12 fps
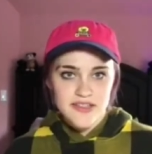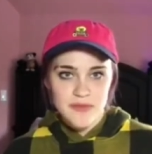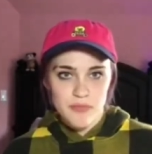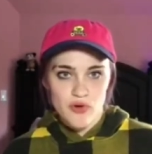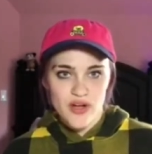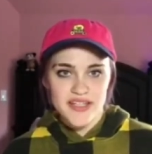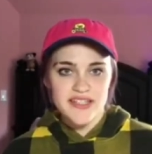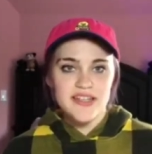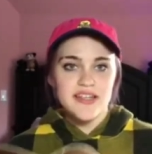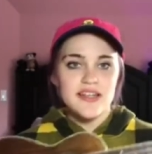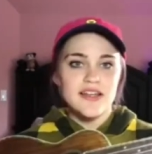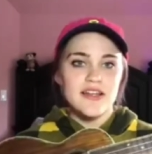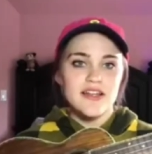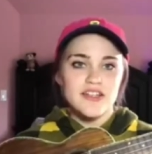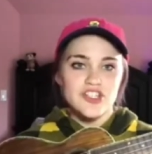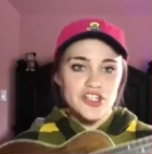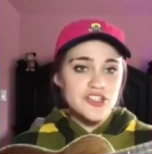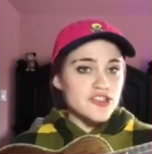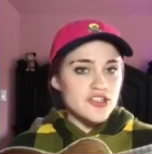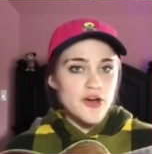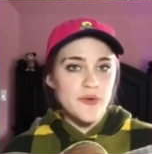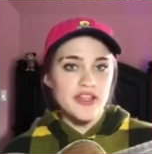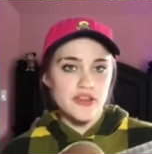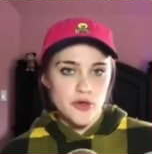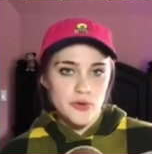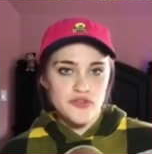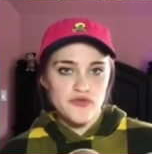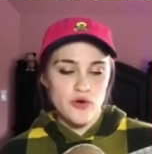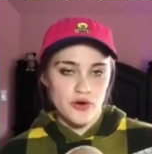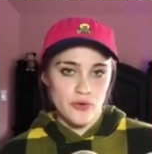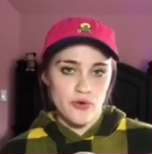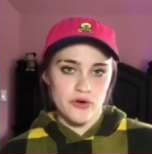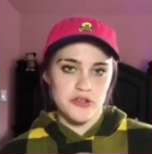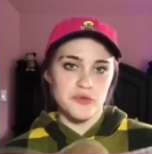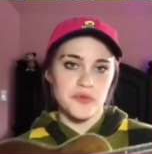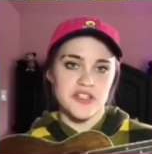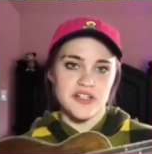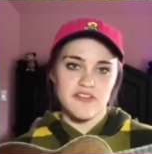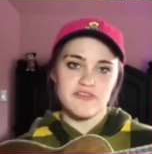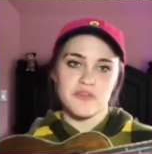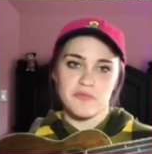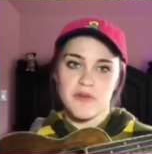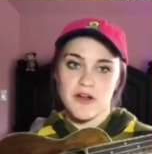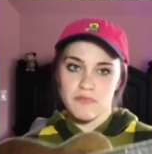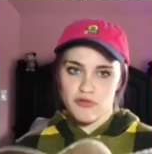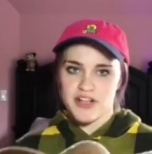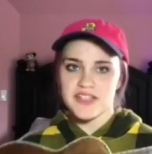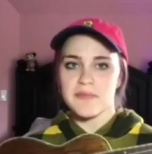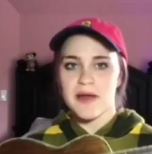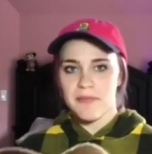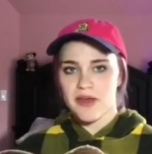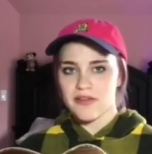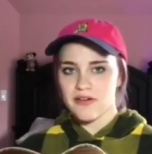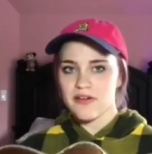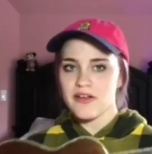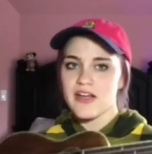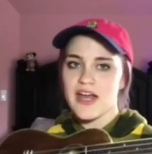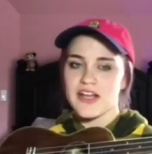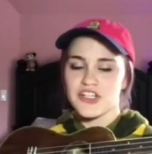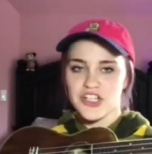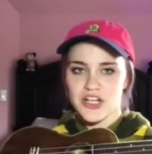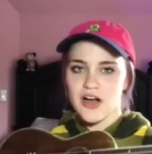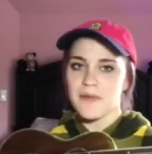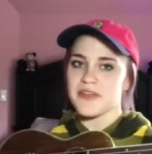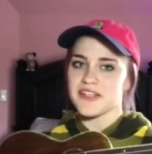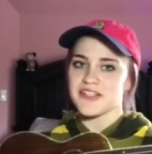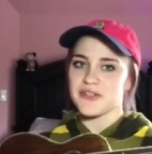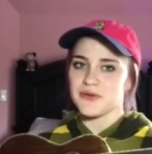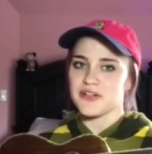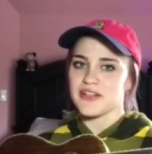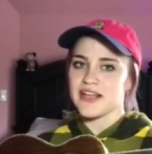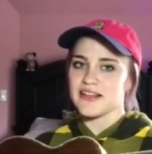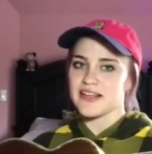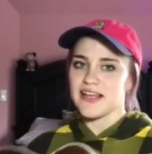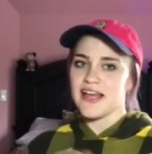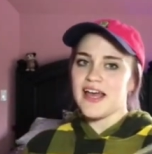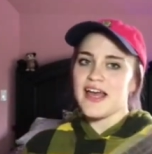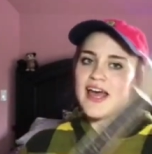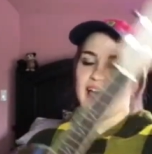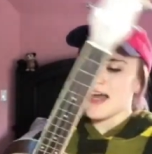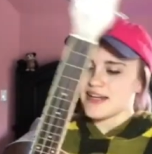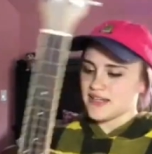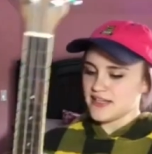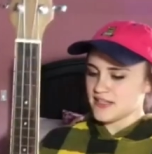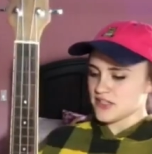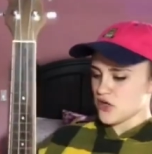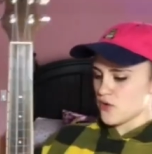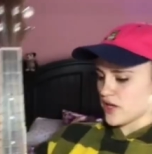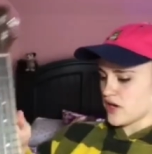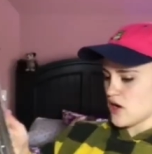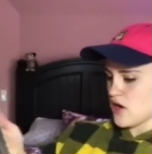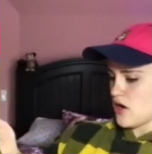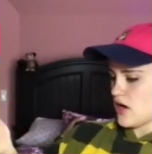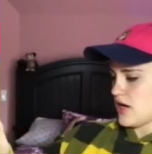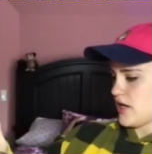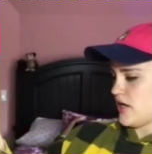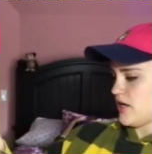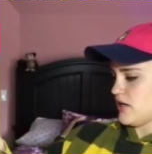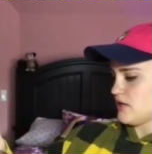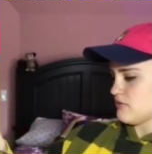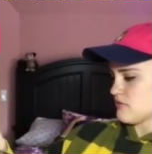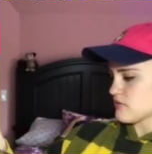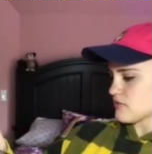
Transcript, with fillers: the point, just knowing those 4 chords was enough to impress my mother, and she got me this ukulele. And it's going on